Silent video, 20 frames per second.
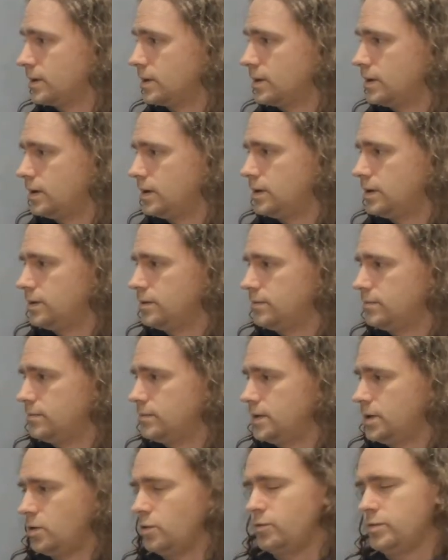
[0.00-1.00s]
Now
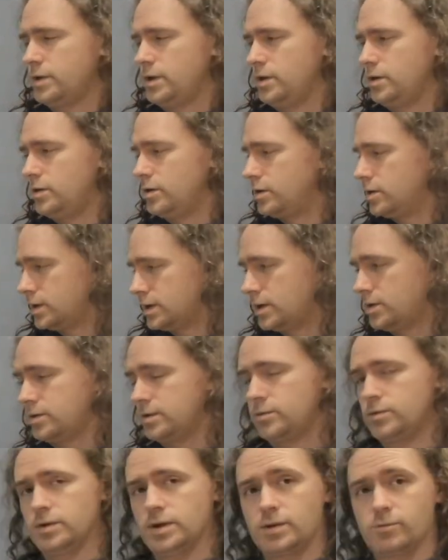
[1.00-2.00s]
obviously you can cut a
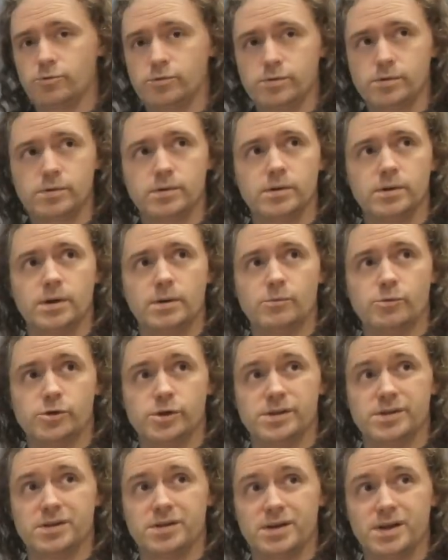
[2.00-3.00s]
housing with a hammer and
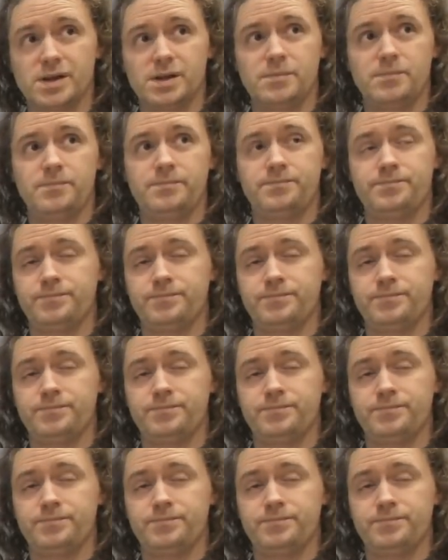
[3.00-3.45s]
chisel again,